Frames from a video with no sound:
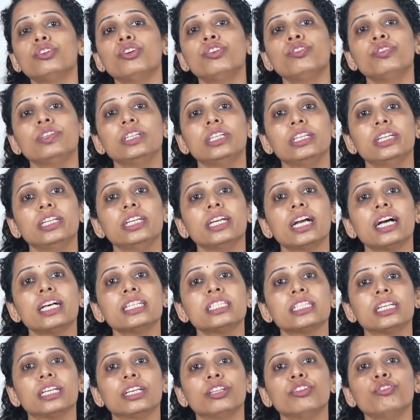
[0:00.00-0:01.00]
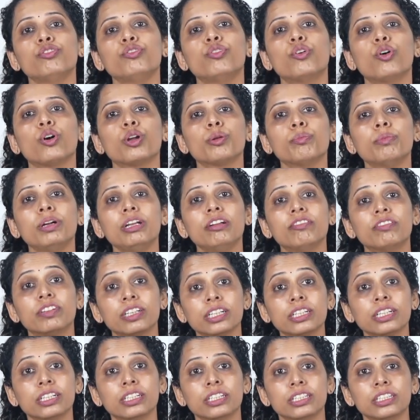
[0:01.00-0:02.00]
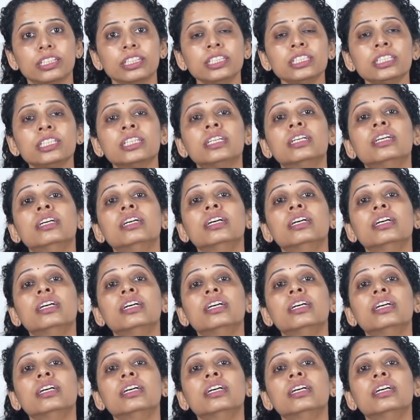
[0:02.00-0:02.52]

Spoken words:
of India's informal workers